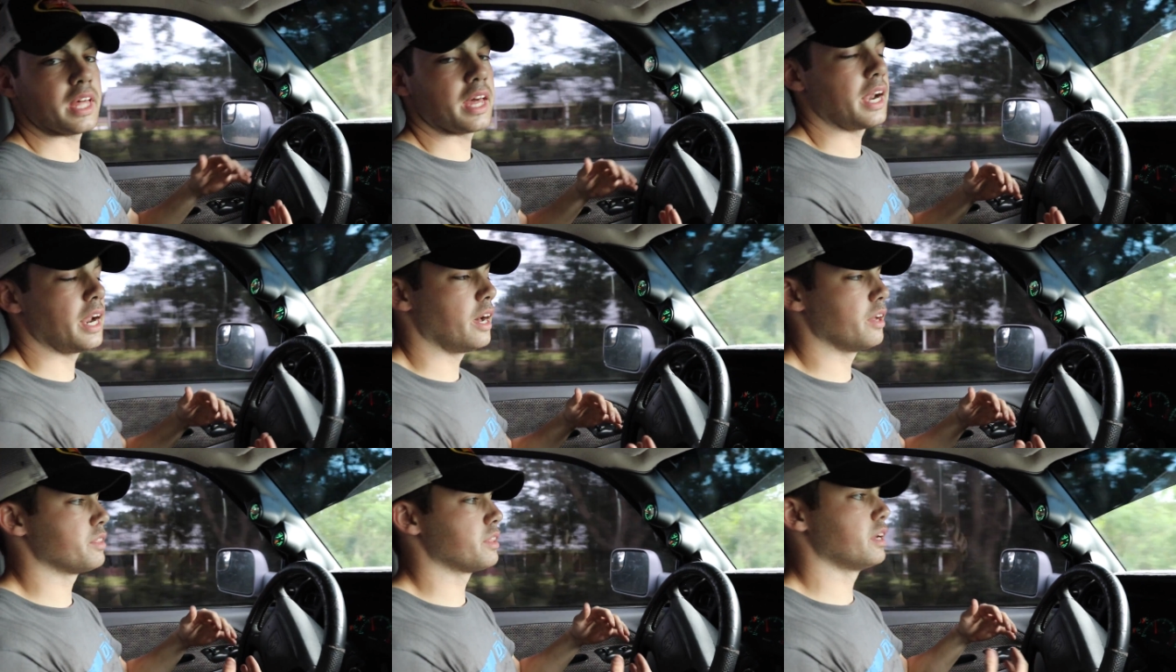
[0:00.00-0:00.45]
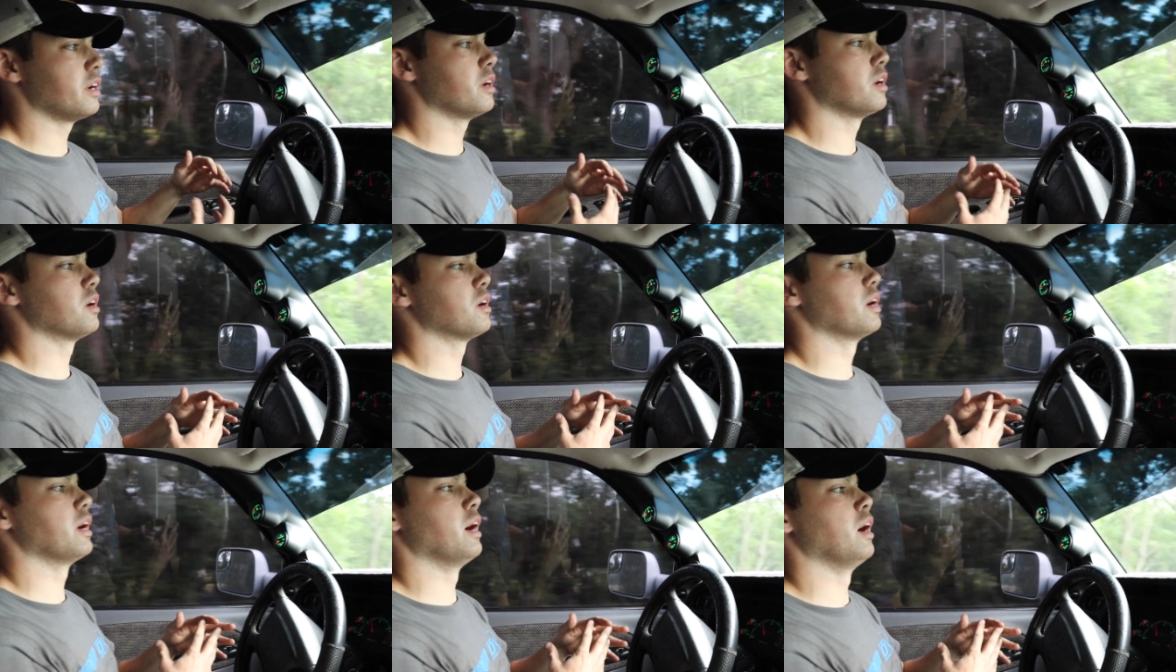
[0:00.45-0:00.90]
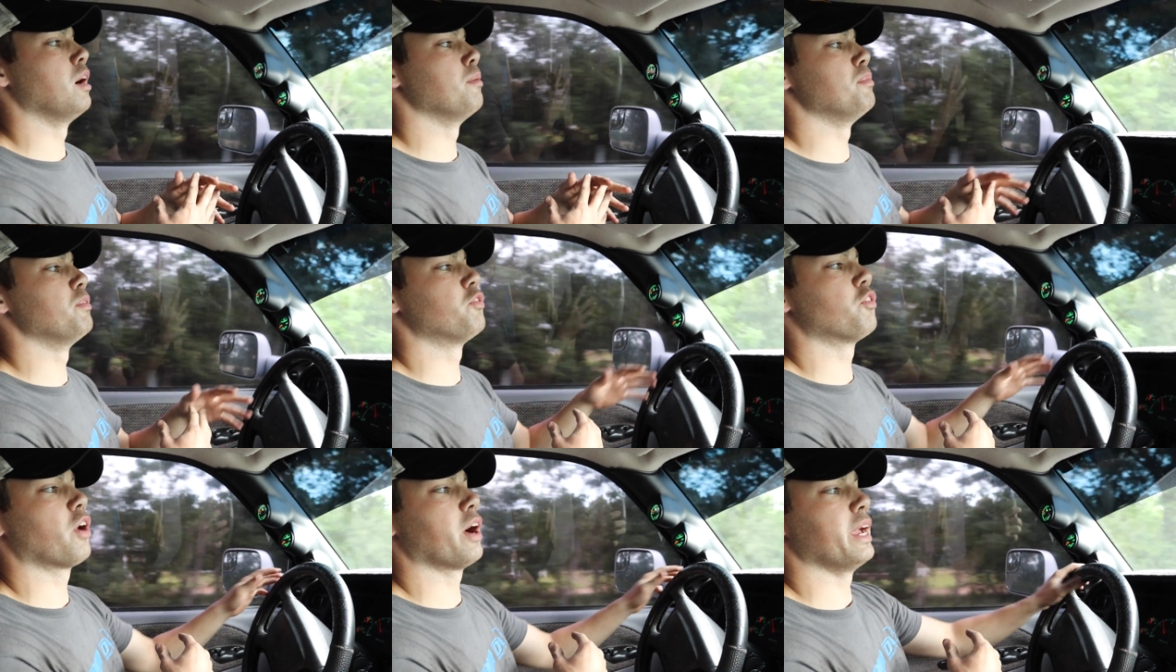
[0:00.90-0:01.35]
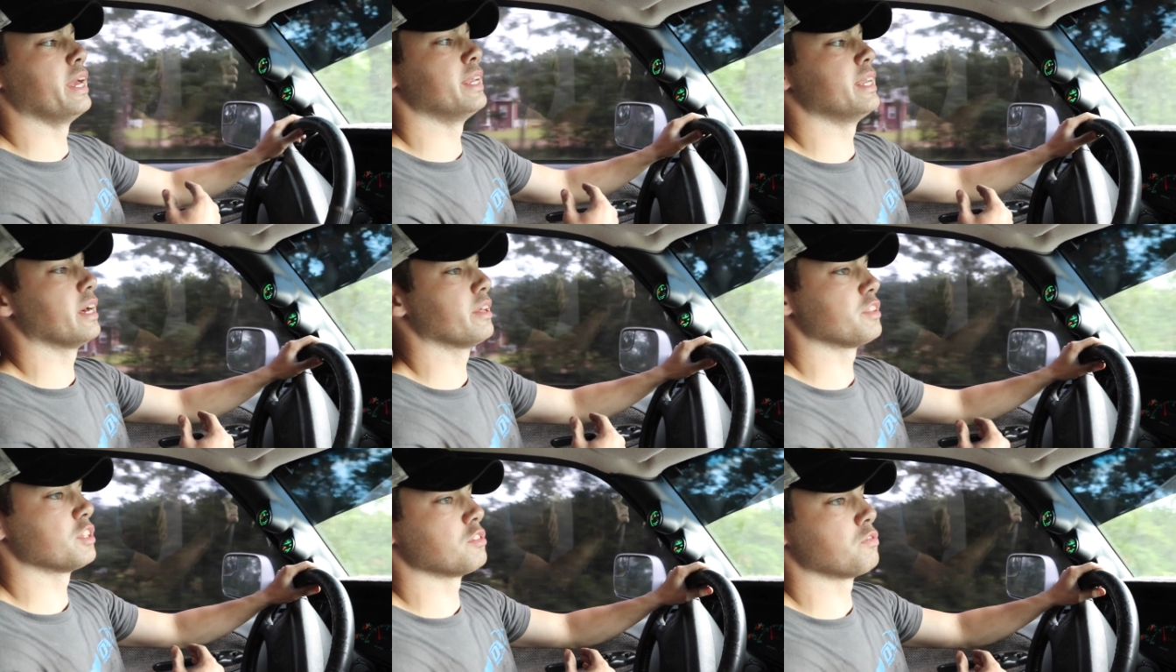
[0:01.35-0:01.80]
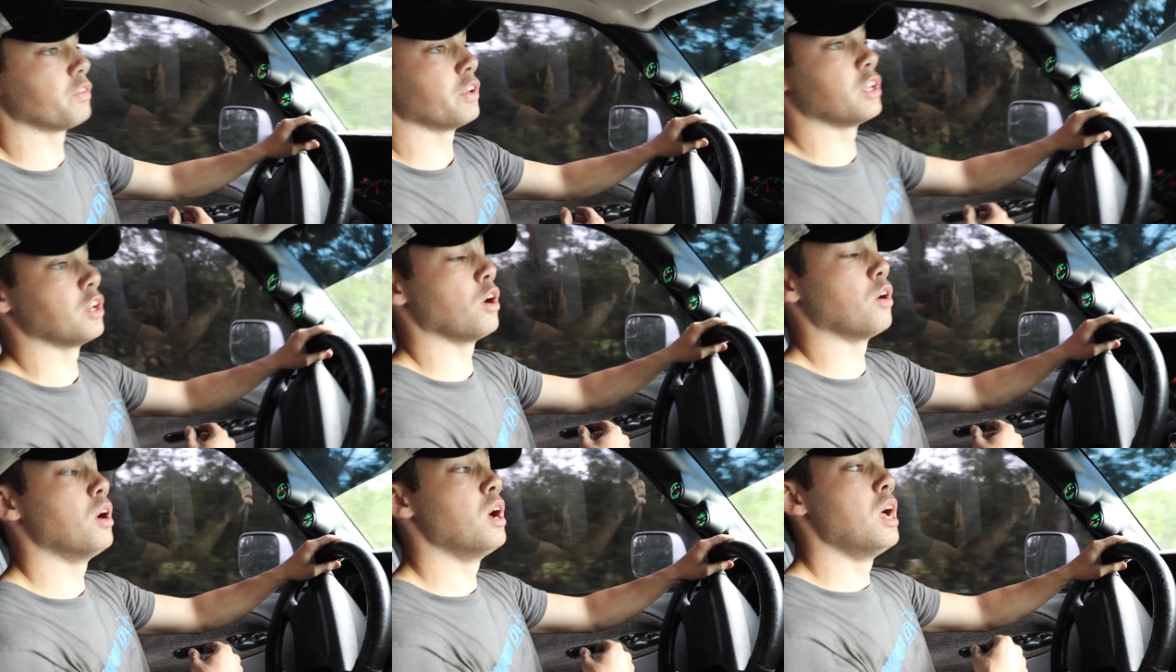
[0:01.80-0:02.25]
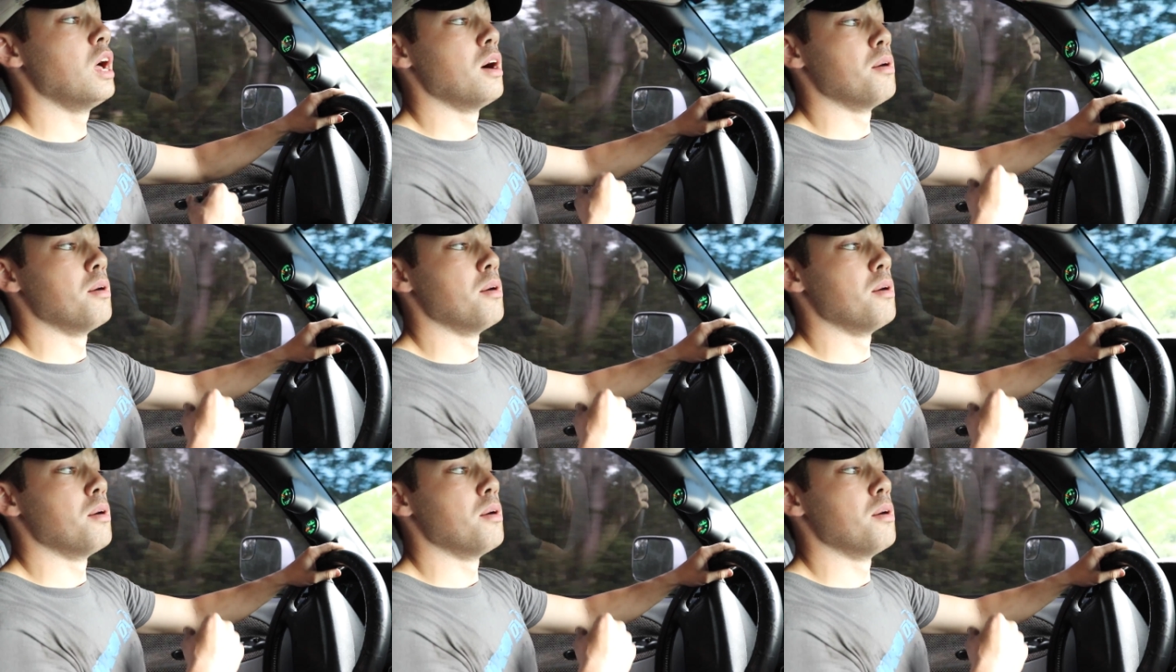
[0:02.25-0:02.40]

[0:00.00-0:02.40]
that out there uh, before I end out this video.